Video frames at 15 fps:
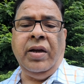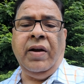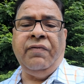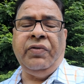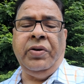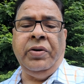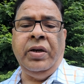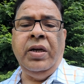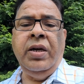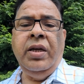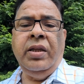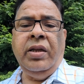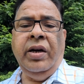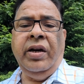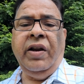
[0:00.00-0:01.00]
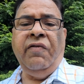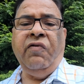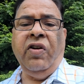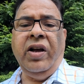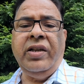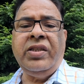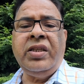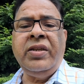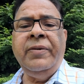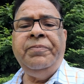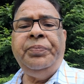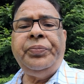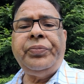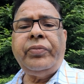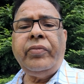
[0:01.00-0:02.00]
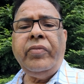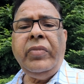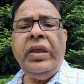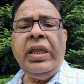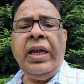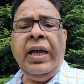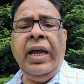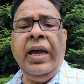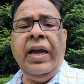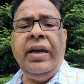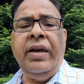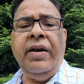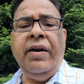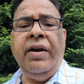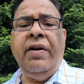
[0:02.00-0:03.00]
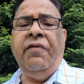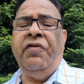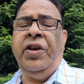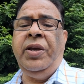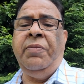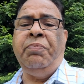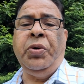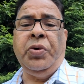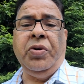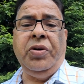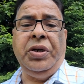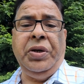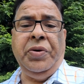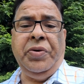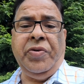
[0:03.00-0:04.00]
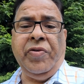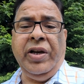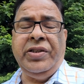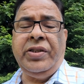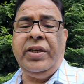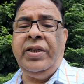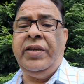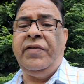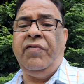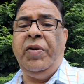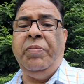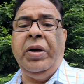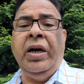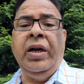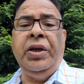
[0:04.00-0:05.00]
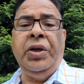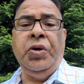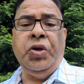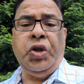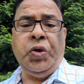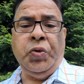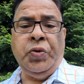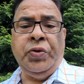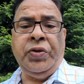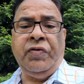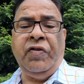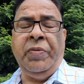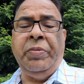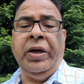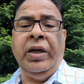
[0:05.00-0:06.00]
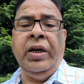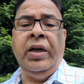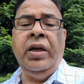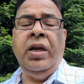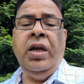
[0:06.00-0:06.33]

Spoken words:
after 31st, and we put on new dresses, we buy new shoes, we buy